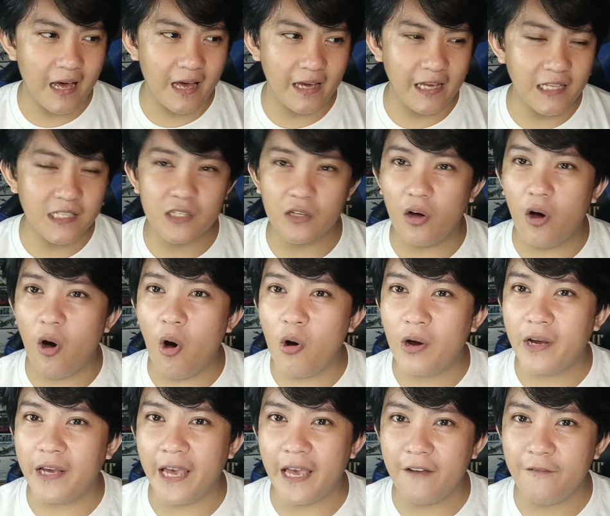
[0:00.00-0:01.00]
it's
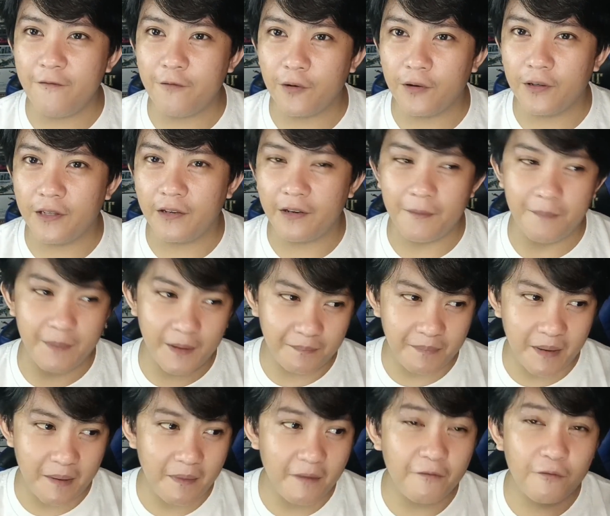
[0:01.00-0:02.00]
okay for the repeat
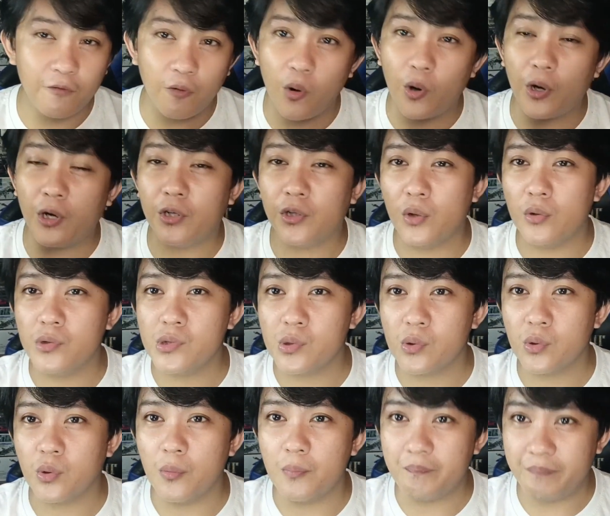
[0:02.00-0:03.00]
Beyblade for those
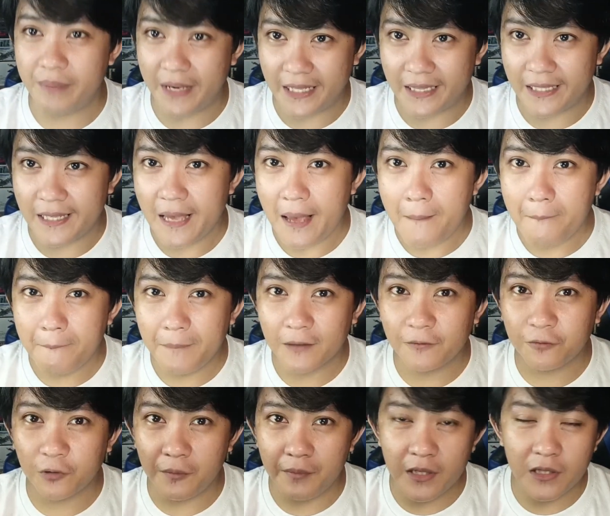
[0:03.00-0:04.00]
who compete,
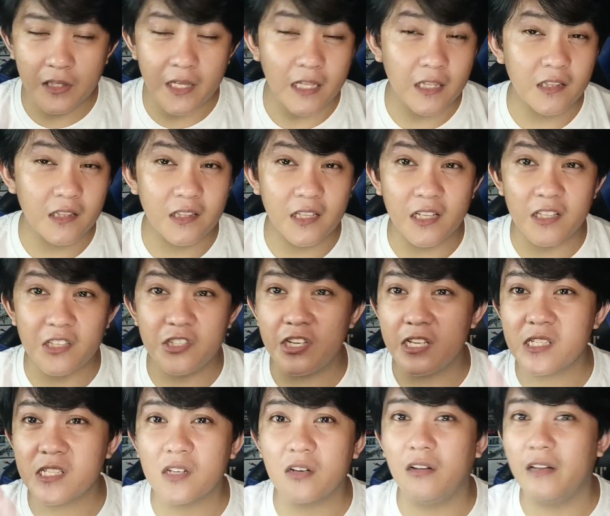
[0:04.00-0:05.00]
but for me that
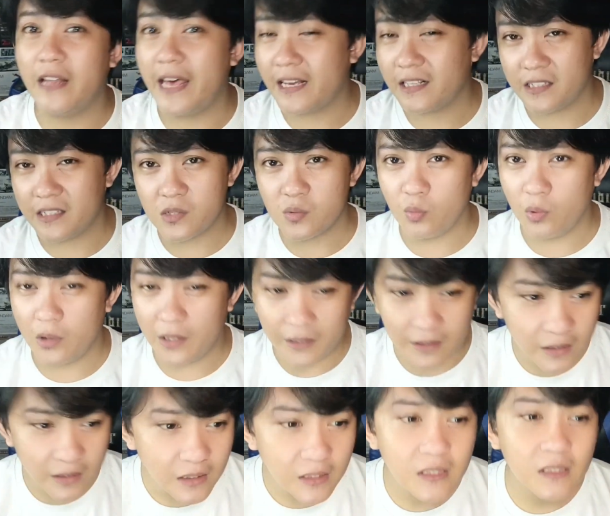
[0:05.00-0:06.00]
just collect this
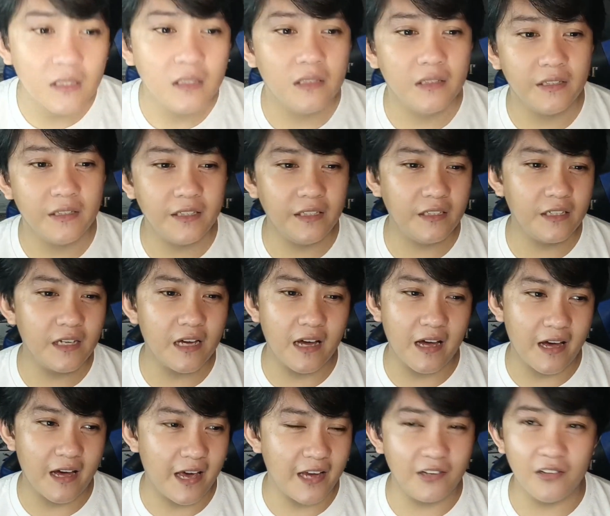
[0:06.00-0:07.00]
one,
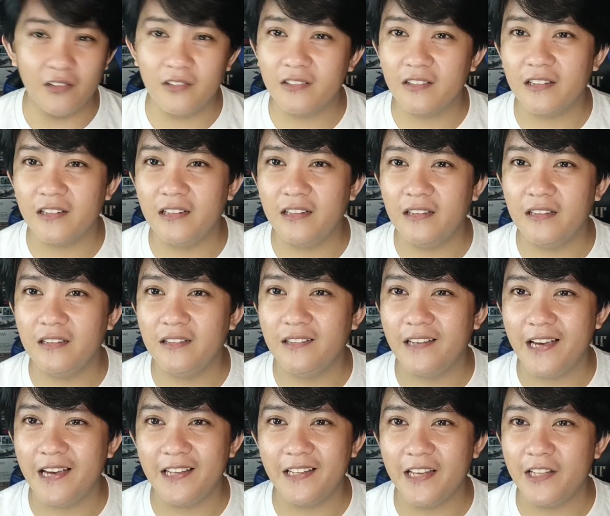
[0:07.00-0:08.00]
yeah, I don't
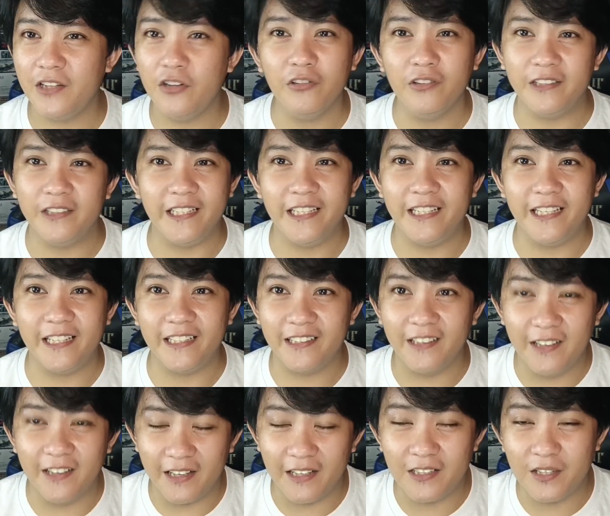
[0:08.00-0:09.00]
need it
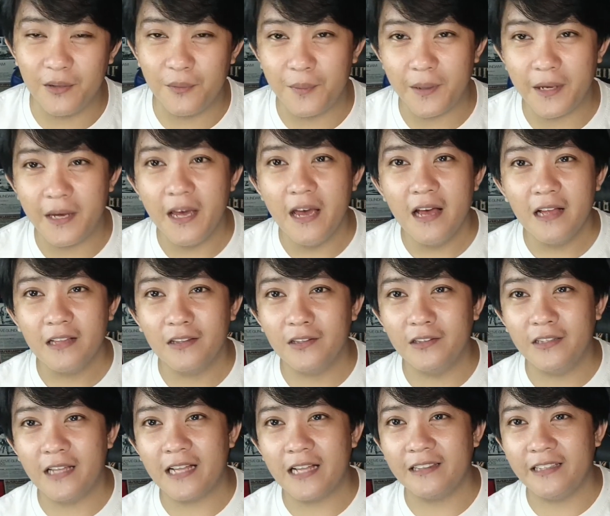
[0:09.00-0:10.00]
to be
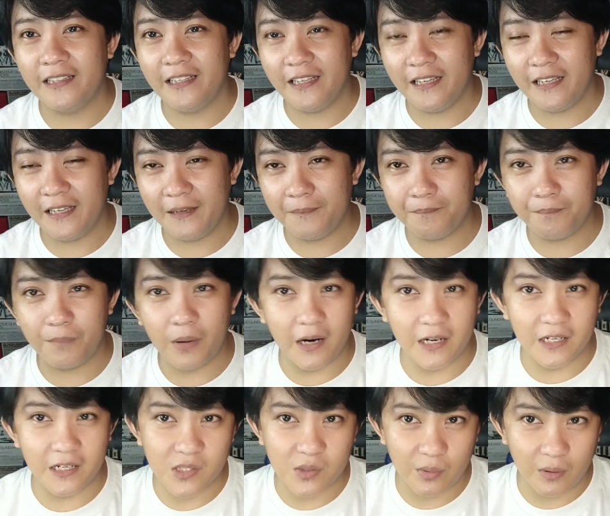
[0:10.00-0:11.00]
that the
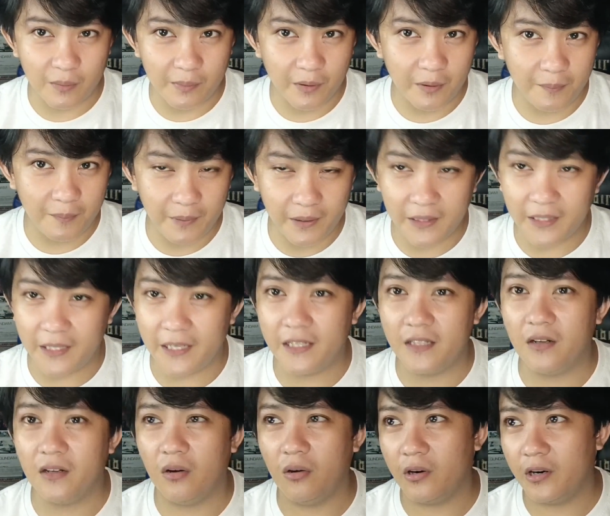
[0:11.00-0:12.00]
parts will be
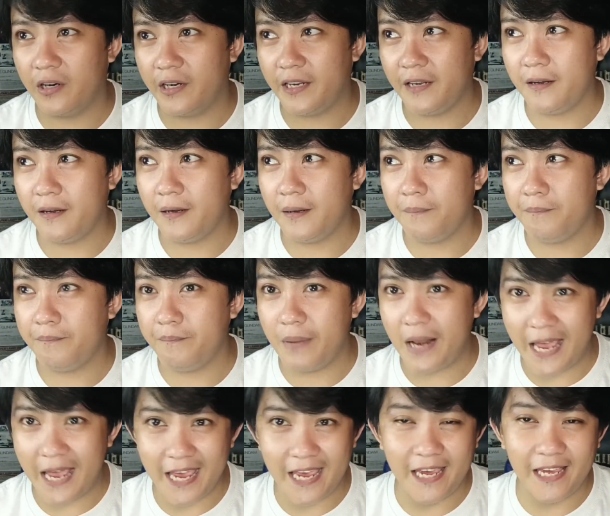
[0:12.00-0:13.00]
repeated, or the
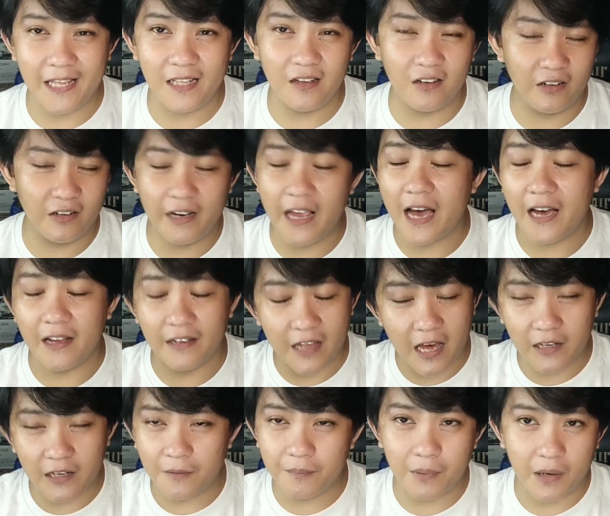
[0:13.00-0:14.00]
blade, or yeah,
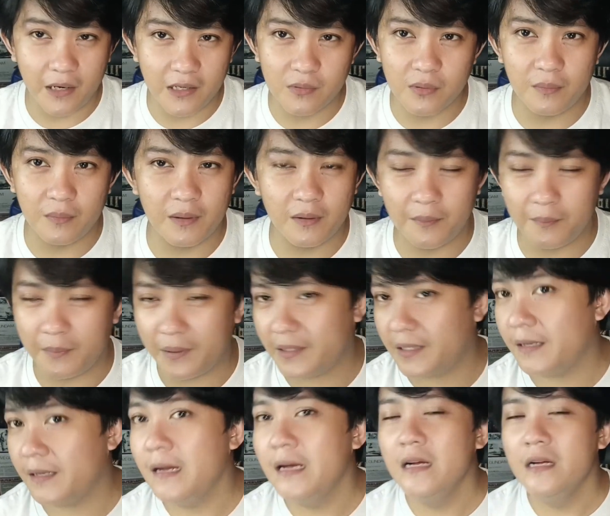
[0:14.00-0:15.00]
the other parts will be
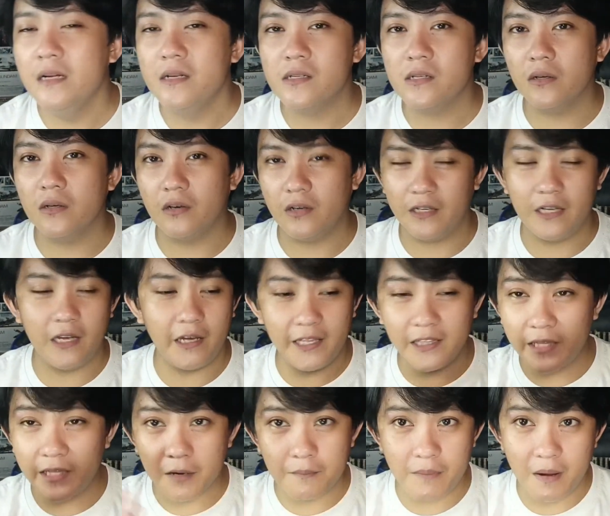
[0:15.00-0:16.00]
repeated. So, or the
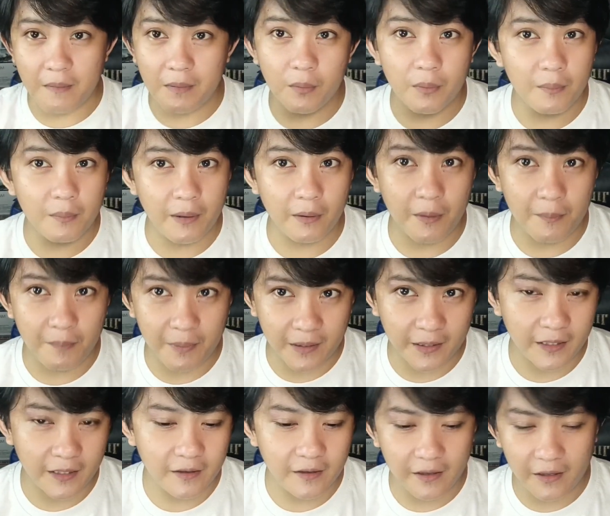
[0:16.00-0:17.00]
entire Beyblade will be
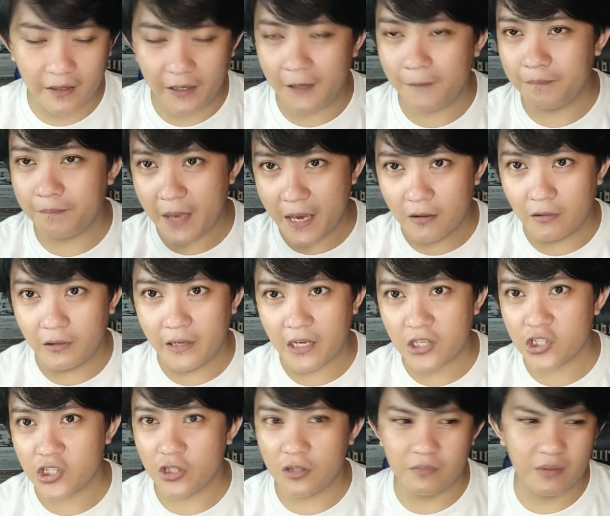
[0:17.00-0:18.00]
repeated in my
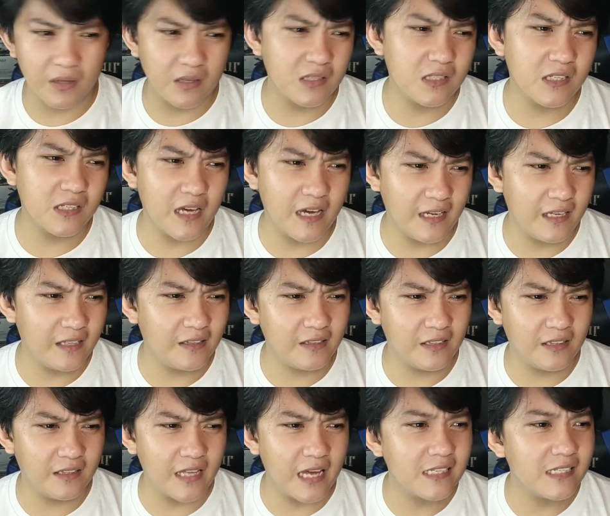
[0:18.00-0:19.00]
collection, because yeah, it
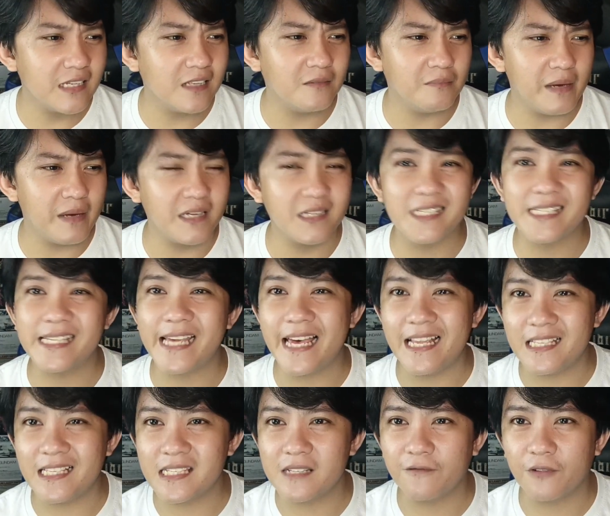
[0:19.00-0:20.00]
doesn't make
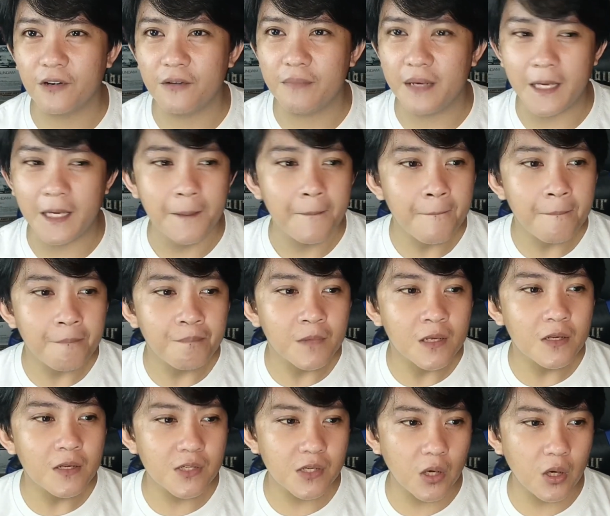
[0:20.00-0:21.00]
sense for me.
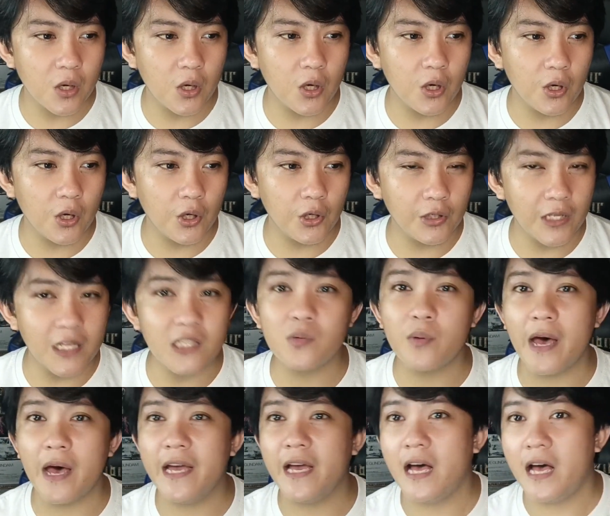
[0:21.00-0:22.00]
So that's
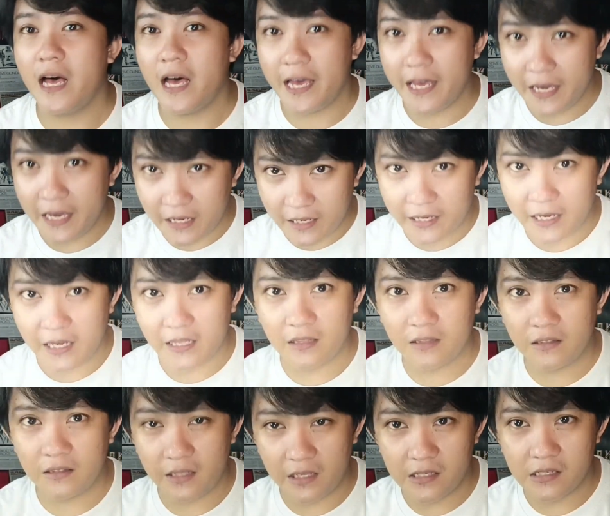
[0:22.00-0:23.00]
why I get
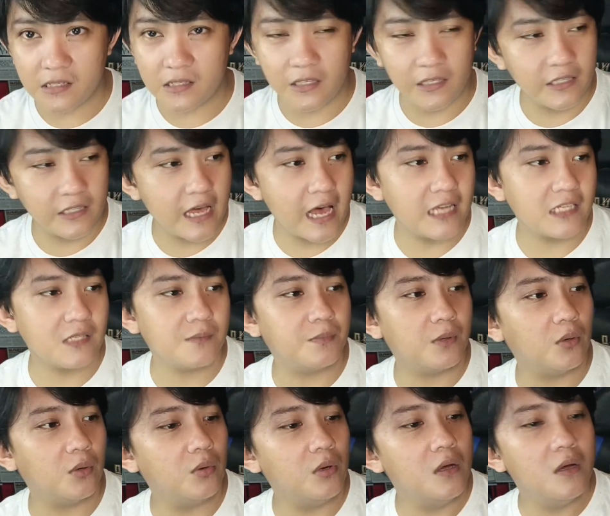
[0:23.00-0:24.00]
this in the
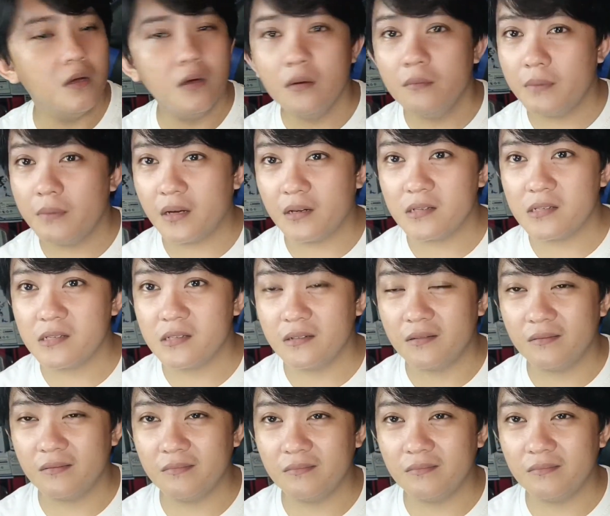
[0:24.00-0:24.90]
Hasbro, because